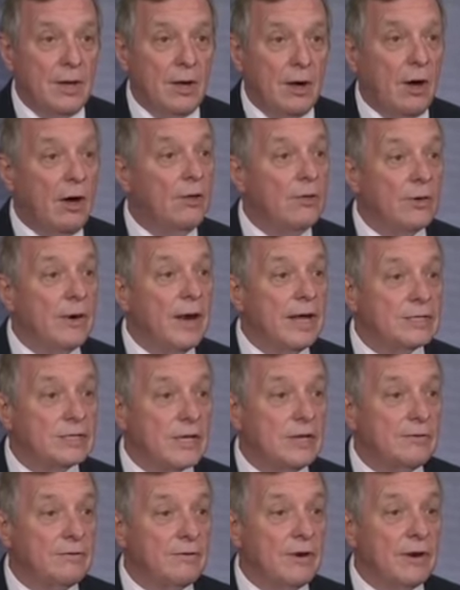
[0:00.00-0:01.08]
All they're
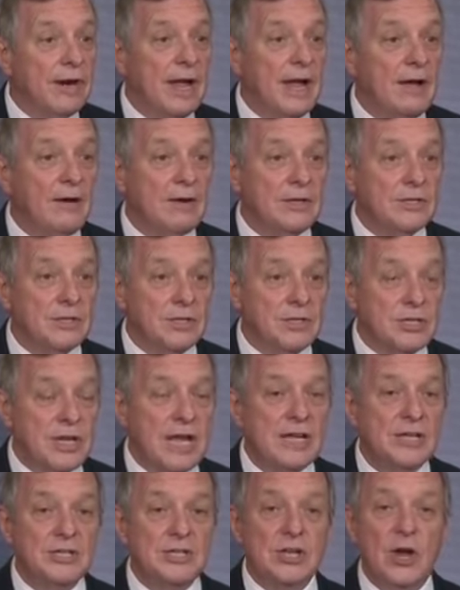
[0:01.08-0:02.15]
asking for now is a
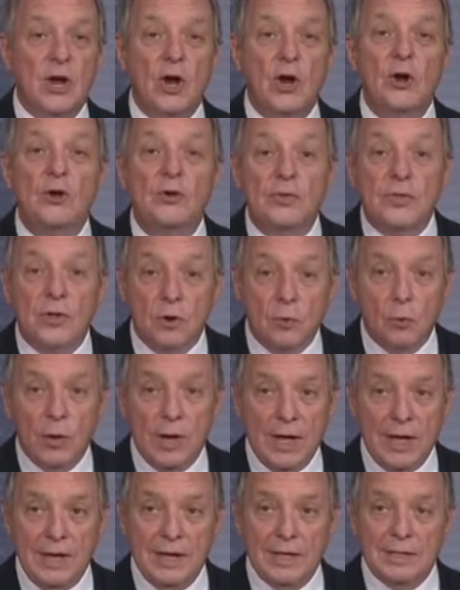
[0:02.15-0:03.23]
chance to earn their
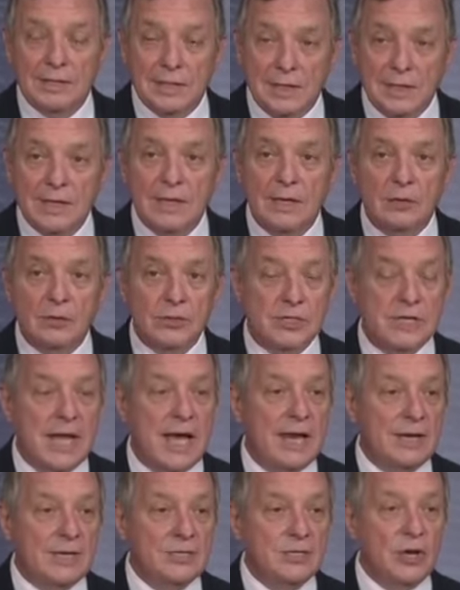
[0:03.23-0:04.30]
way into legal
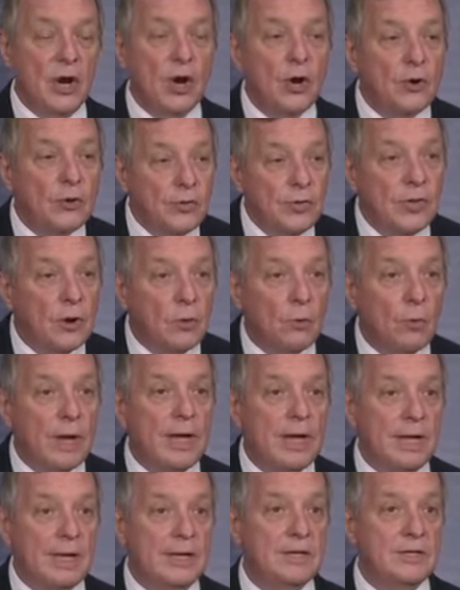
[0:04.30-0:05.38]
status, earn their
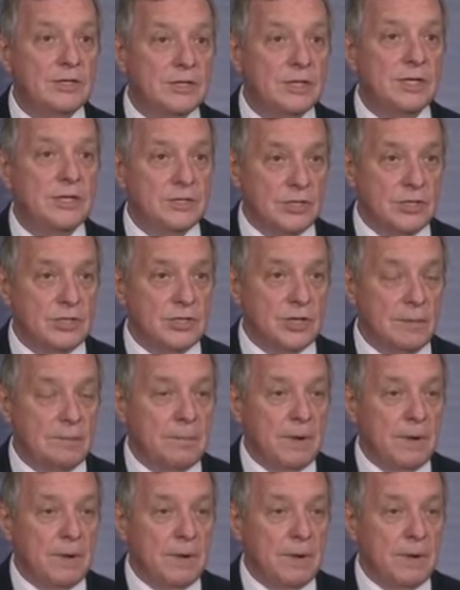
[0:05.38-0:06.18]
way into citizenship.